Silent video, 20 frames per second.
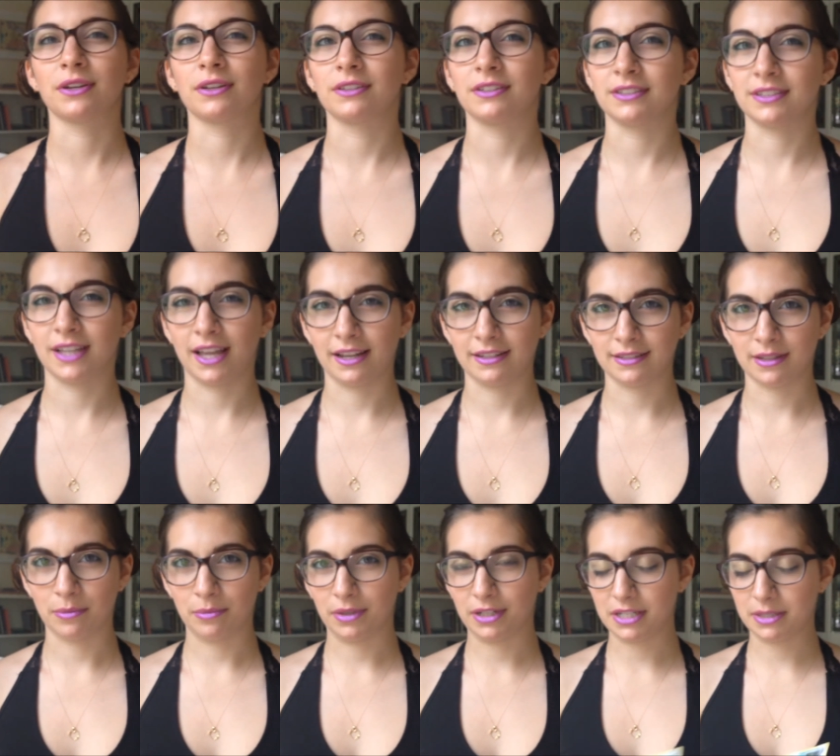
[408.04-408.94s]
looks like
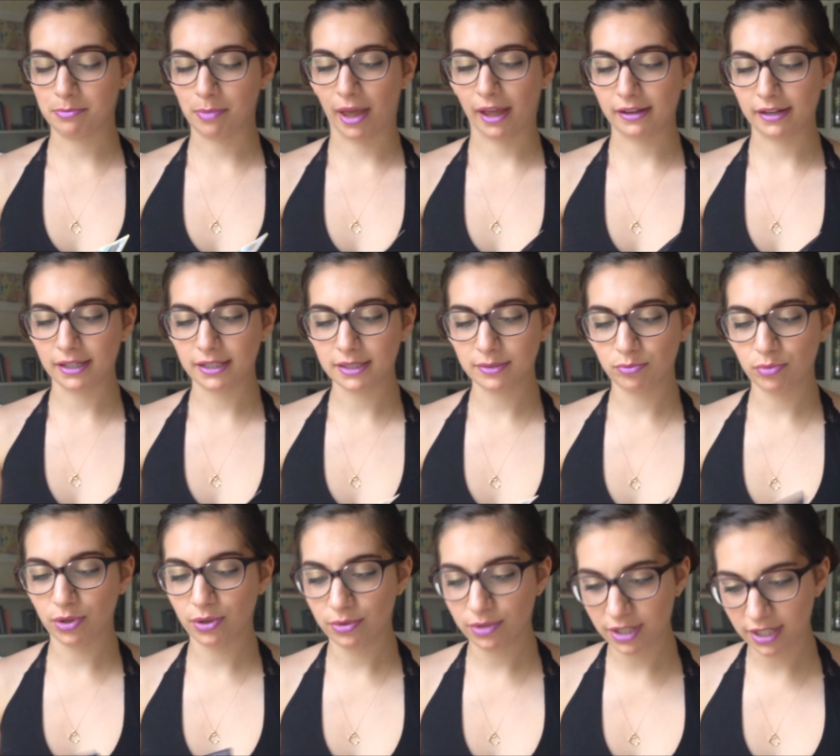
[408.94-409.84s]
somebody's pen
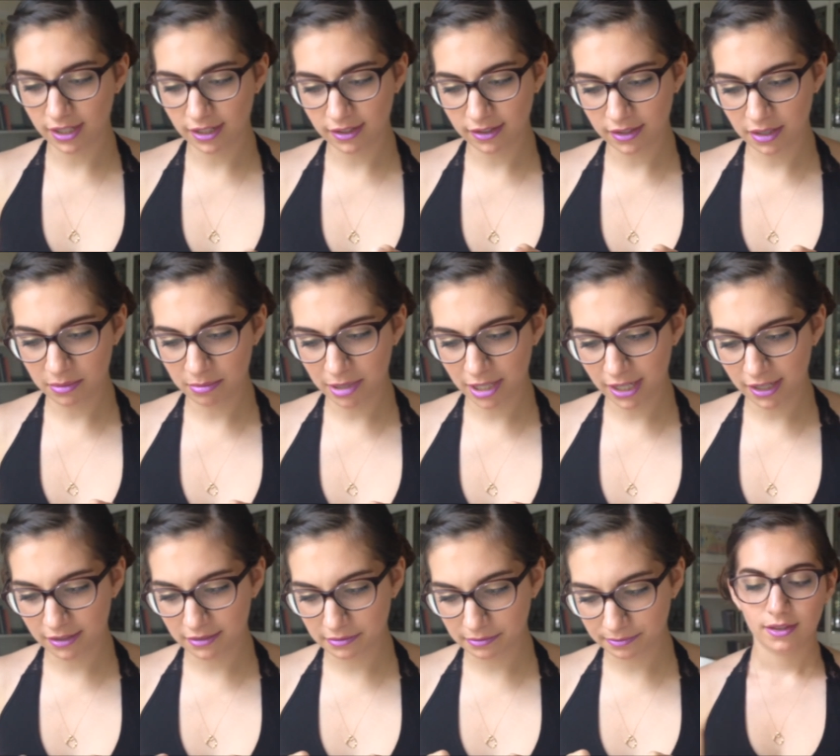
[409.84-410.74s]
exploded a little
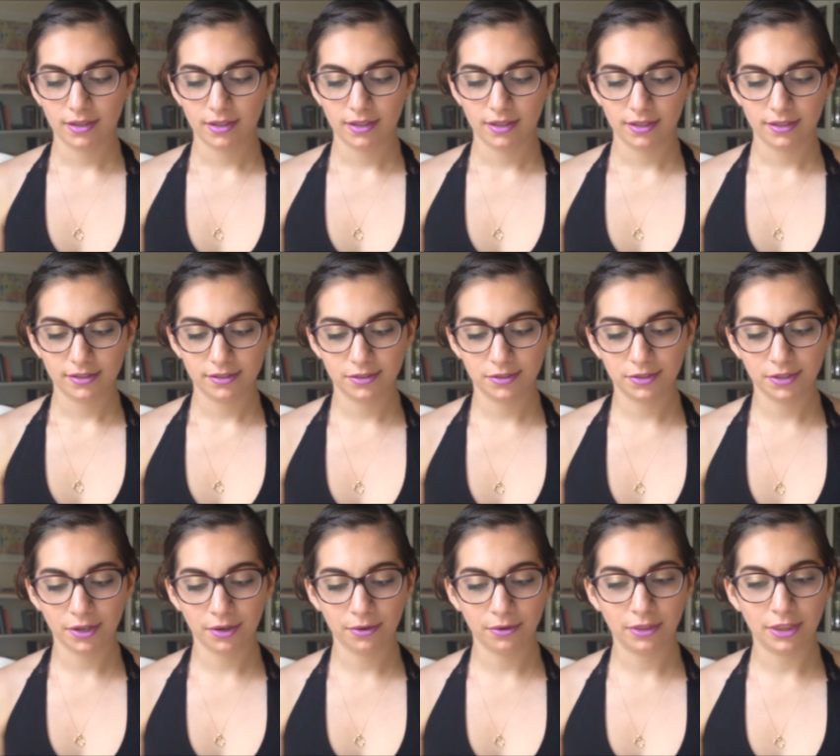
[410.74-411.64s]
bit.
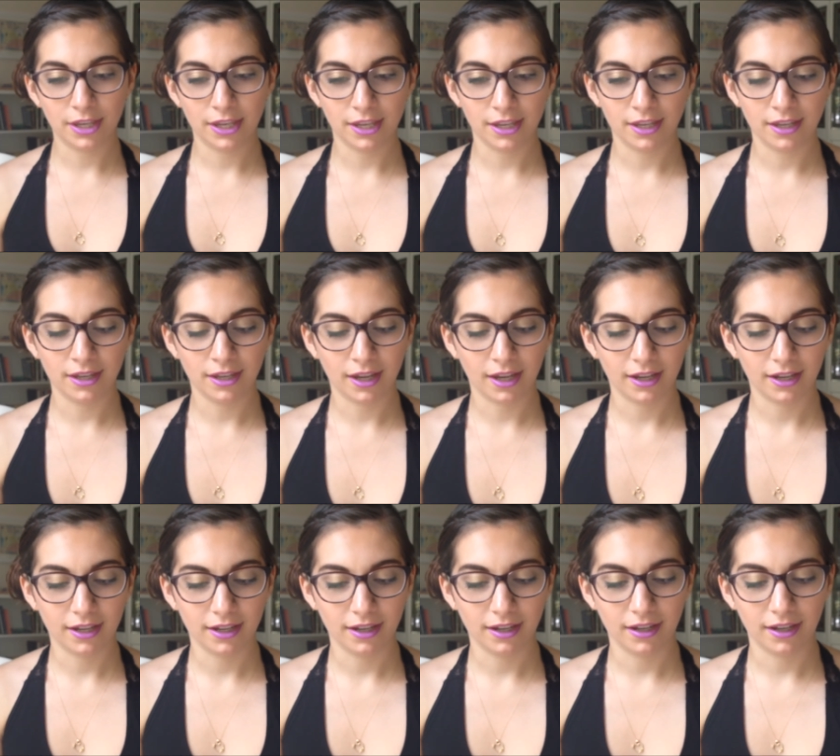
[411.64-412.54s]
So the
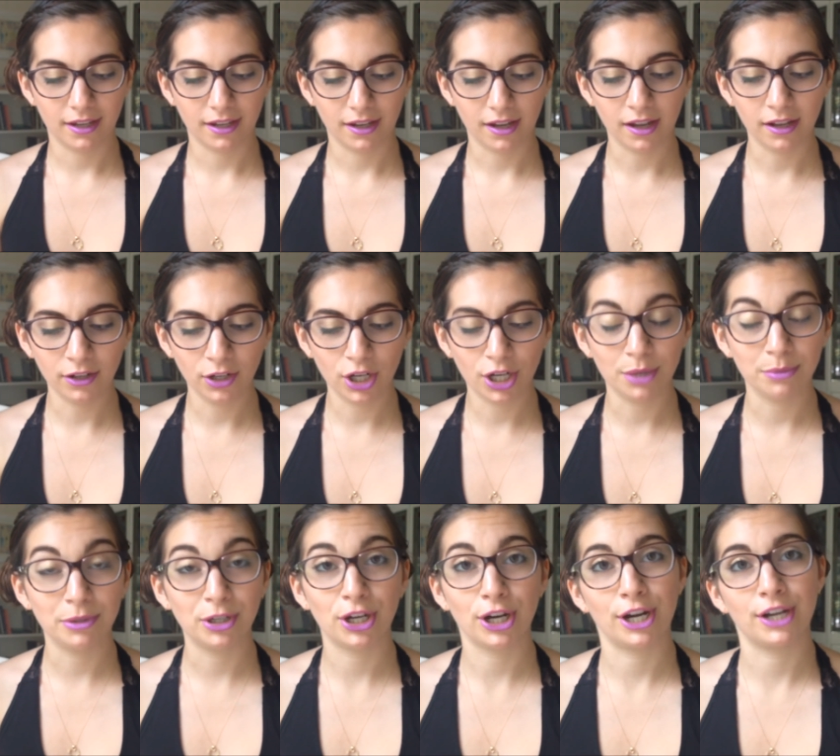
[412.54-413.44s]

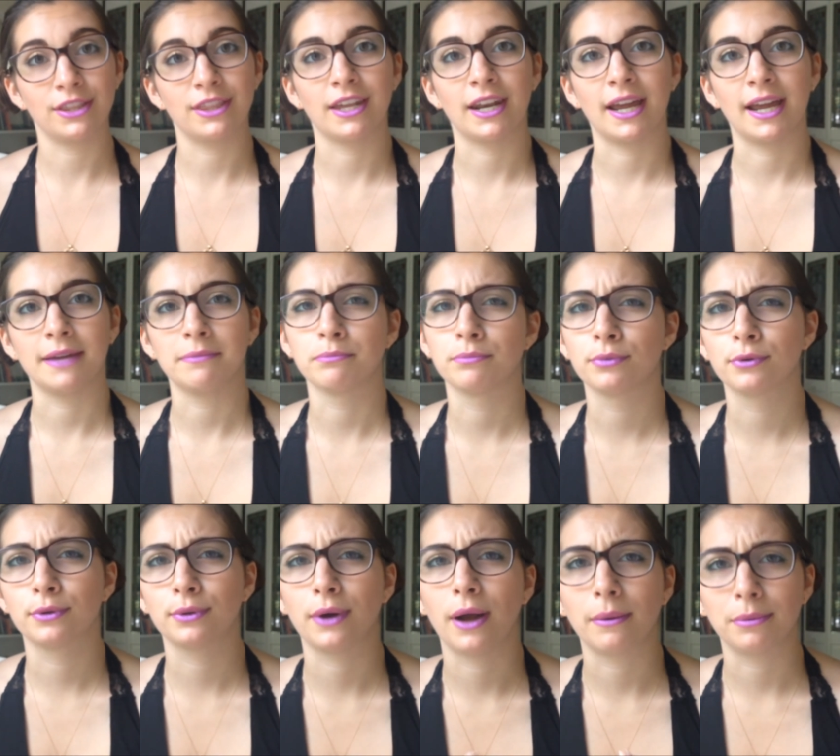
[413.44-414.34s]
uncommon card that I
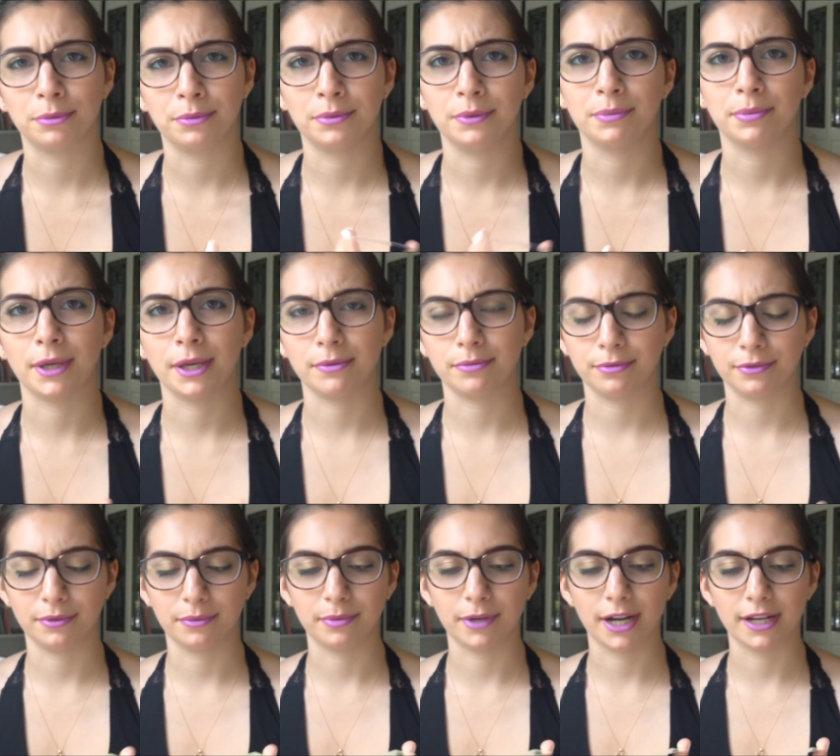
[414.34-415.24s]
probably paid
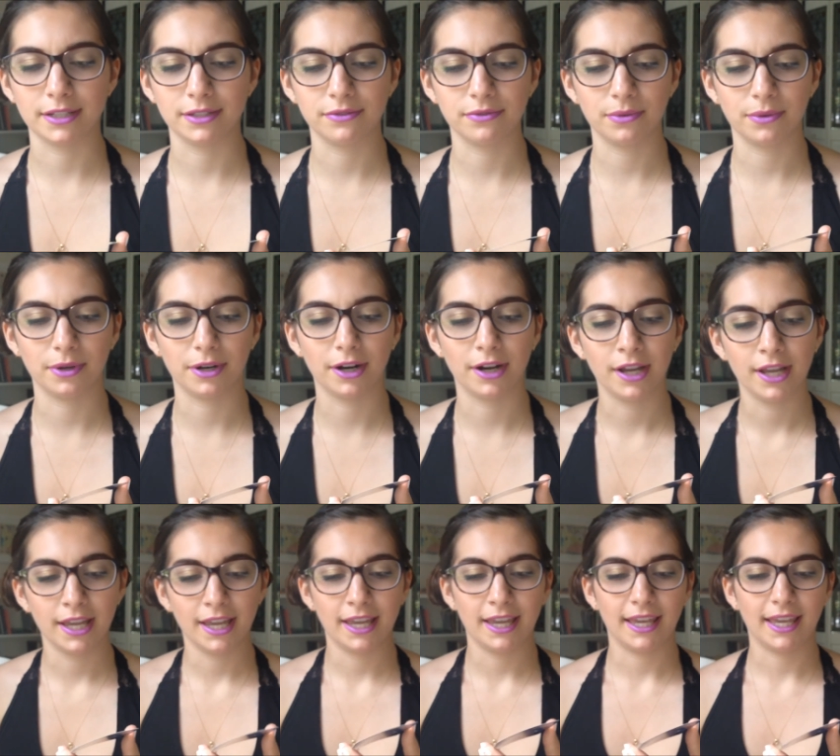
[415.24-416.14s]
full price for,
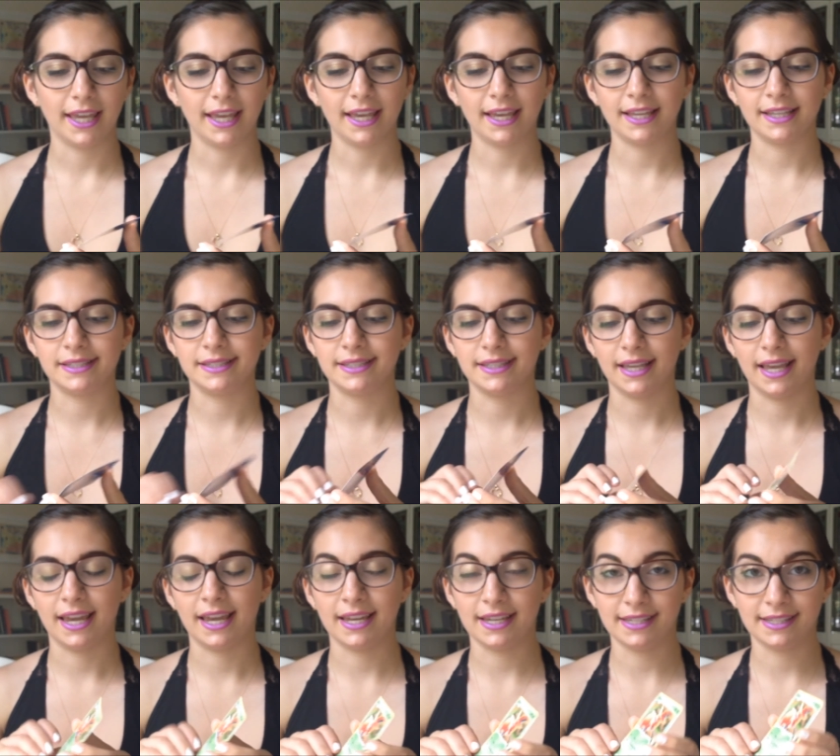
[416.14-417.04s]
it's
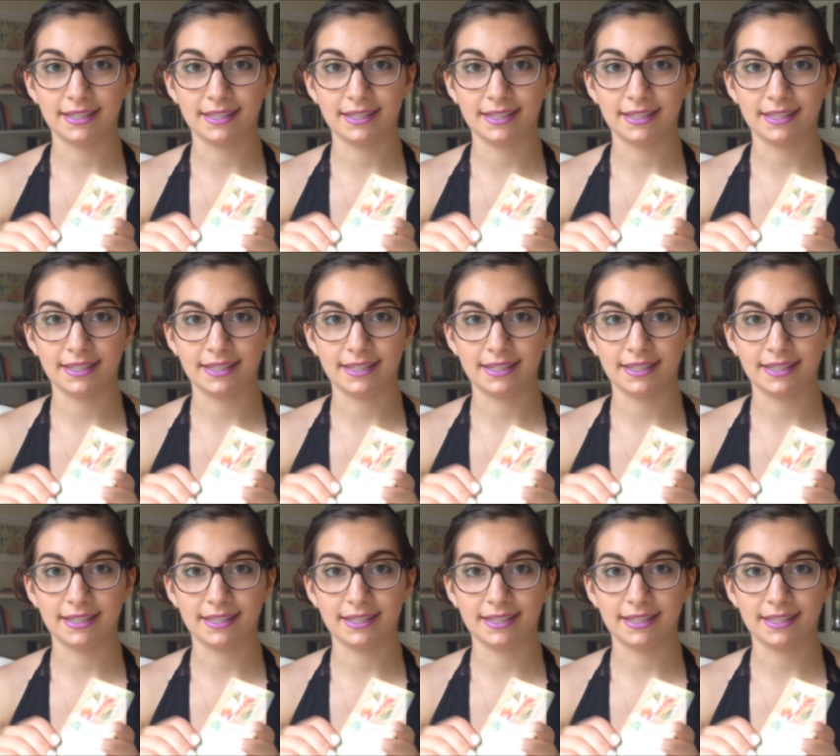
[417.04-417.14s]
a